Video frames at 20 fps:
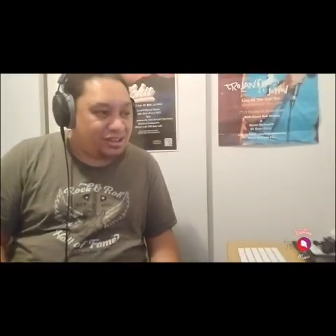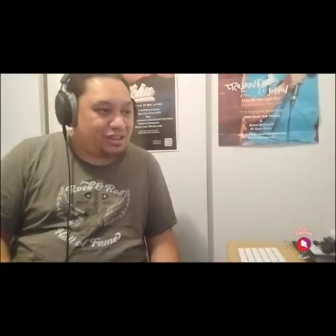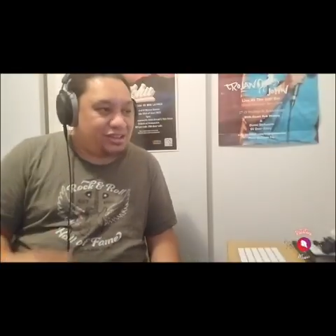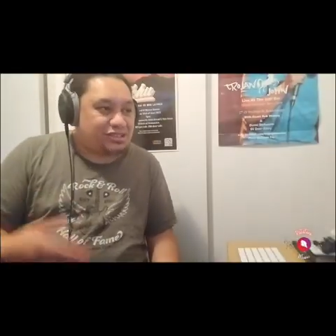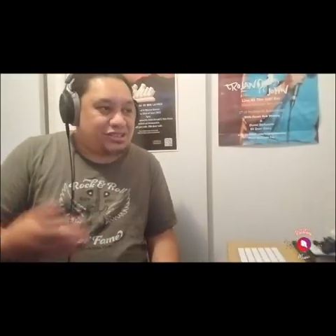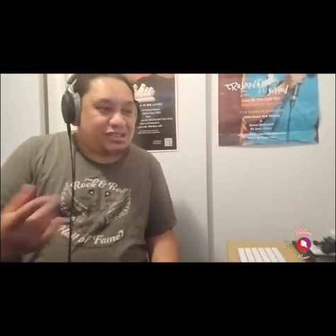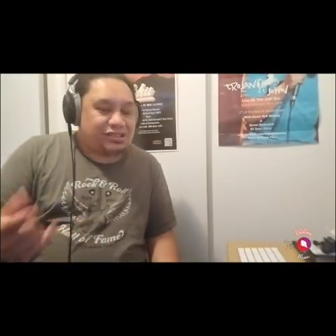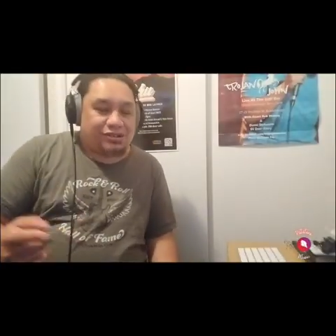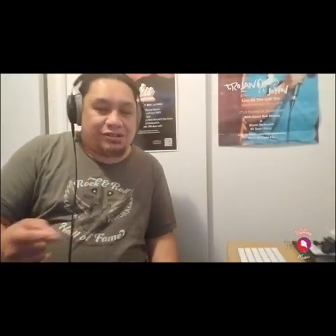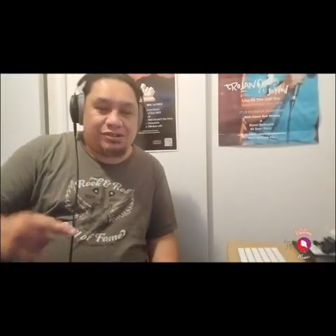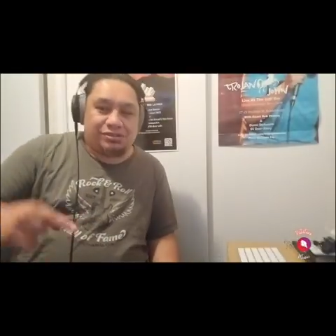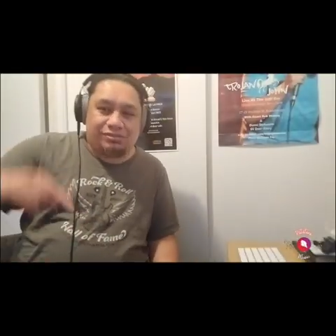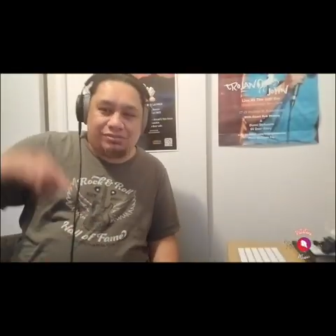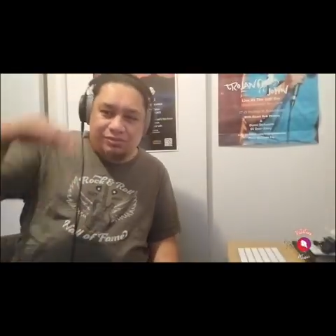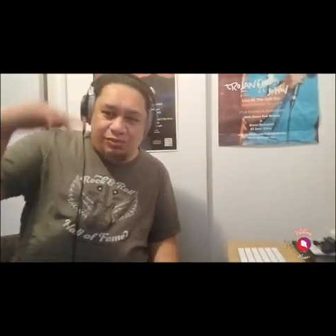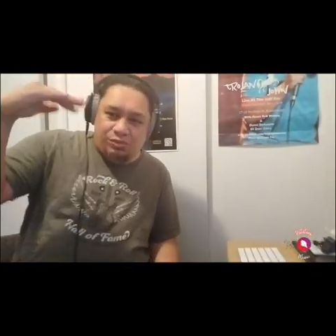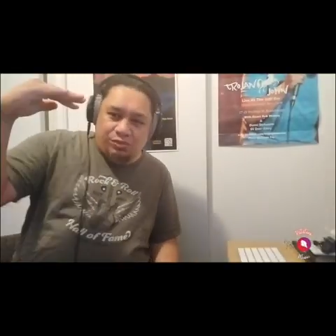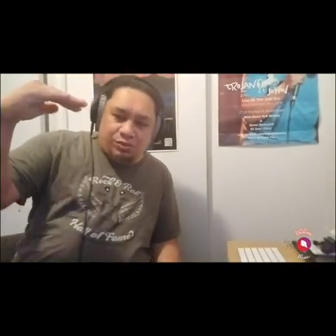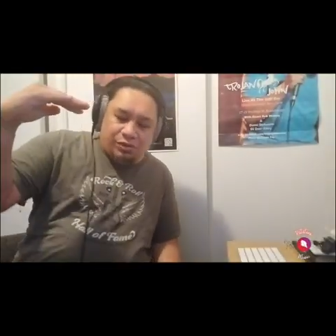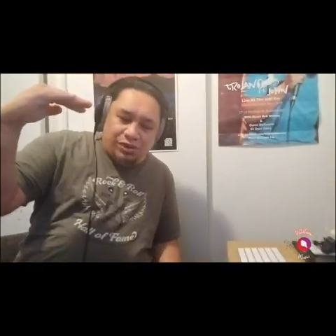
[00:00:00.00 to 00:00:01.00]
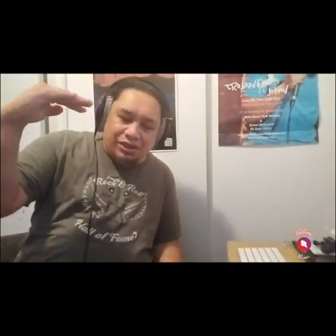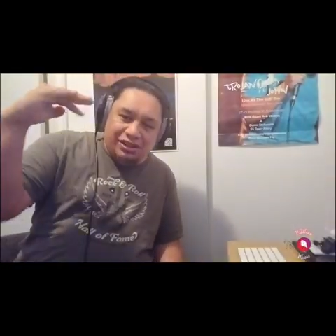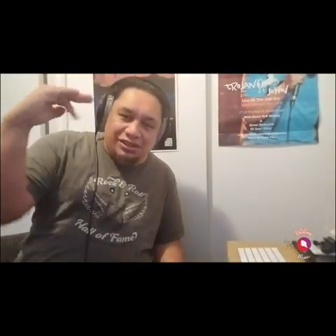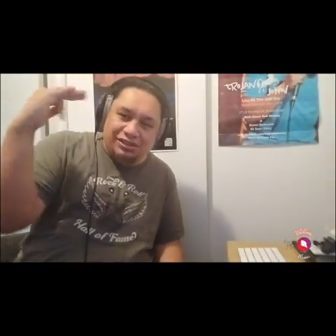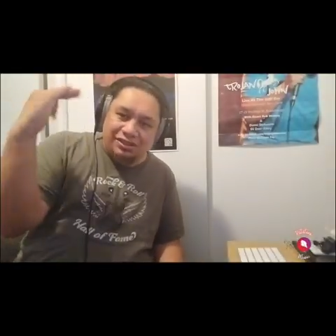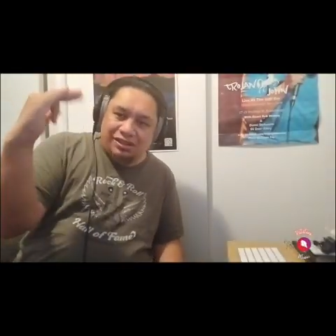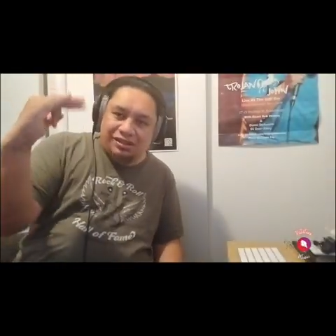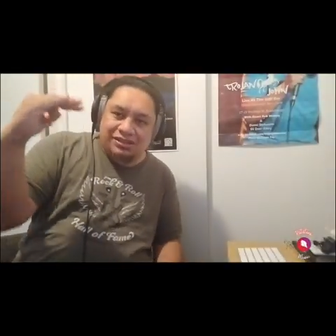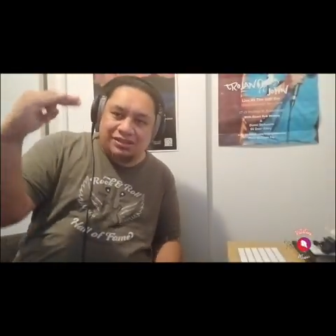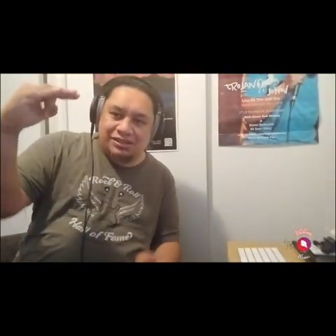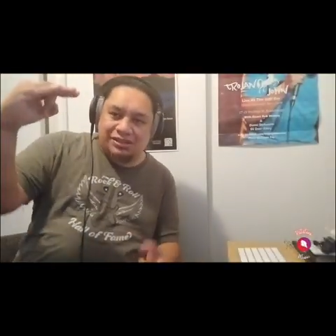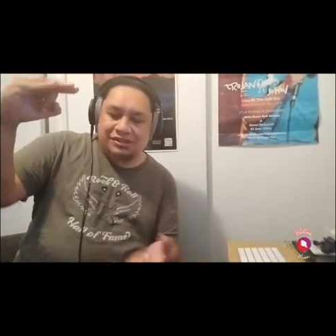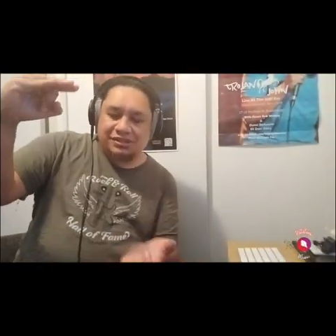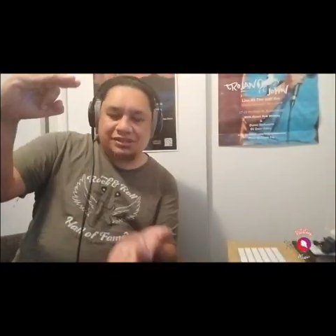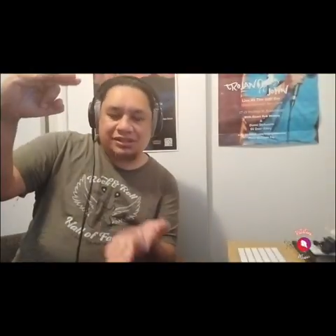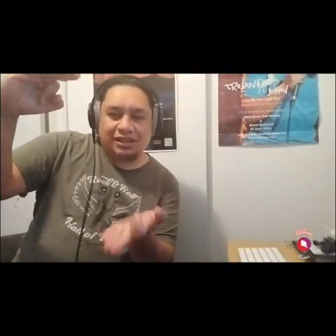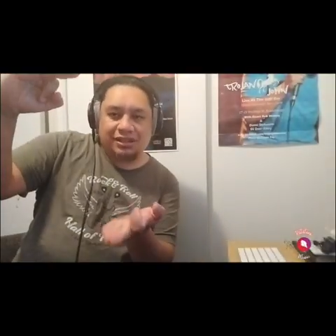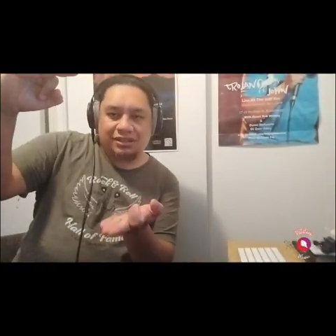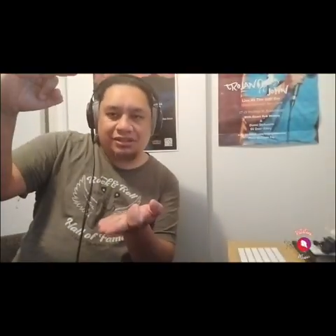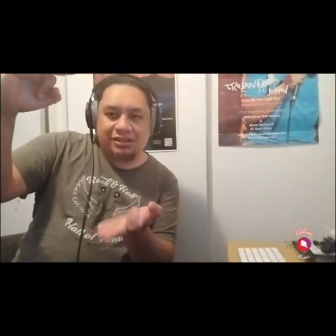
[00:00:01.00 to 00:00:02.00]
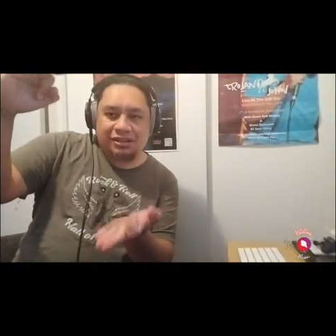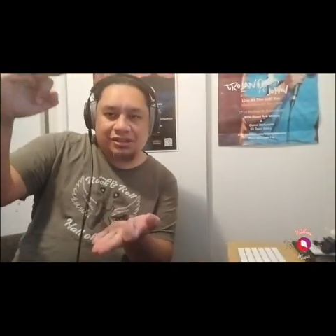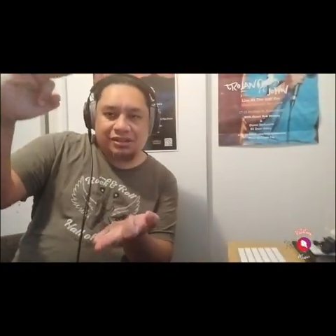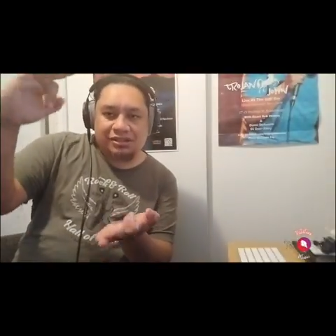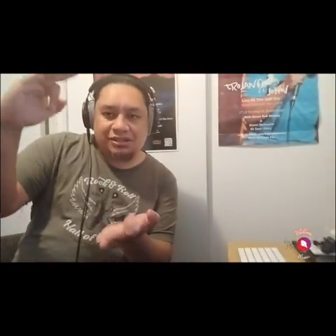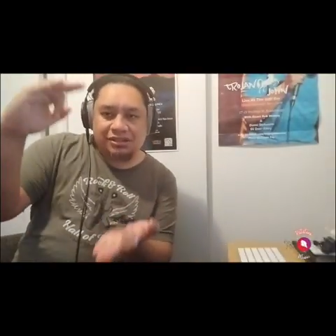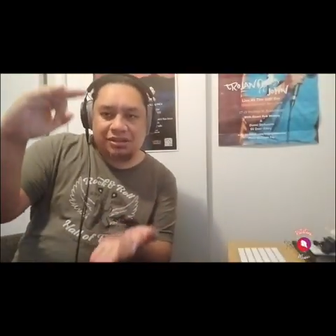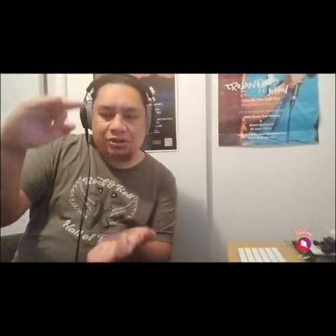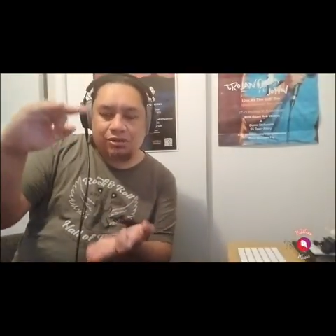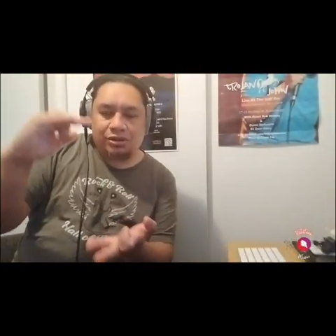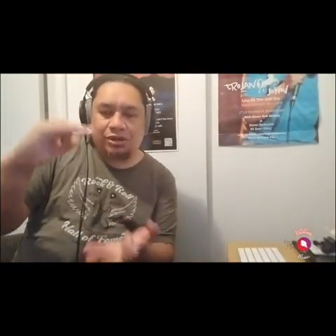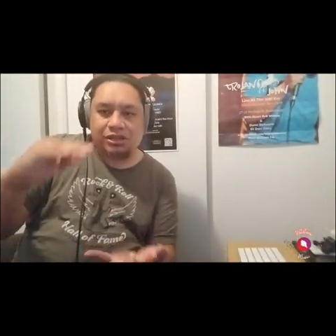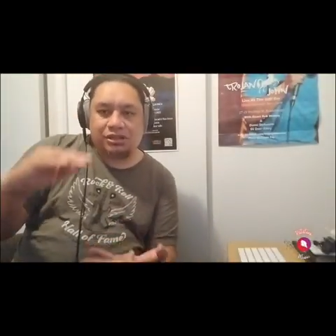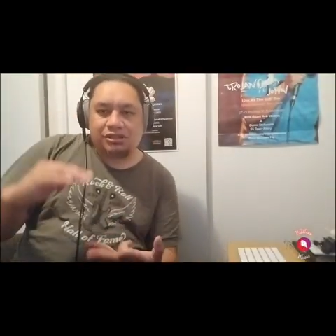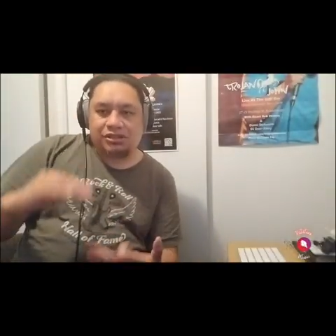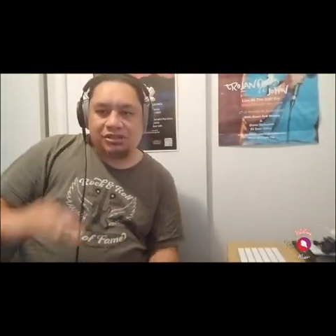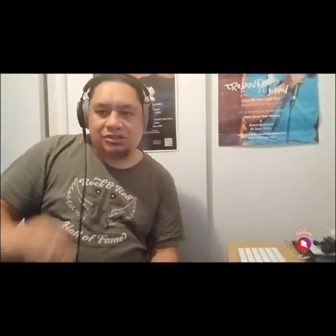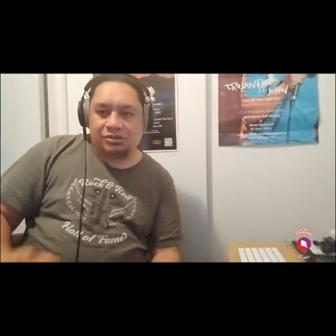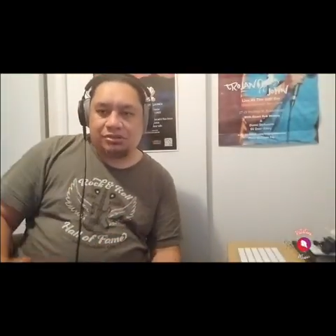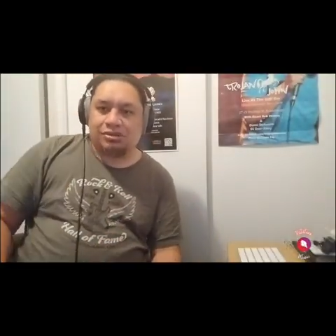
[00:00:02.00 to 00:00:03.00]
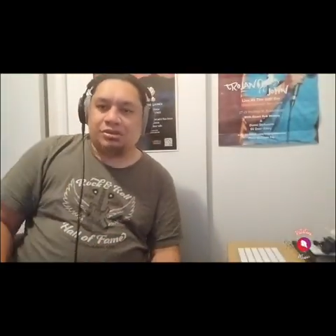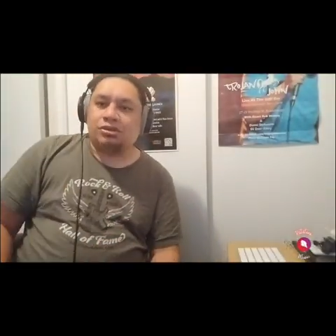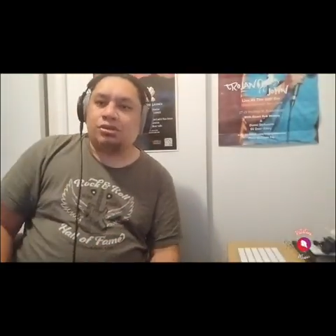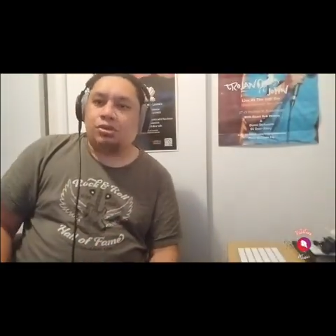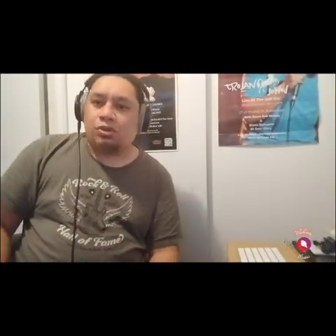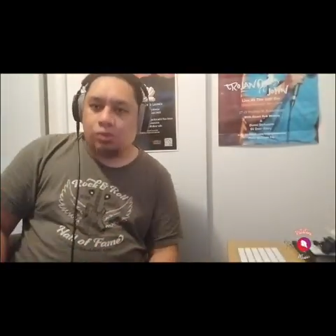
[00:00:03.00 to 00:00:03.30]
So what it does is it does go in a certain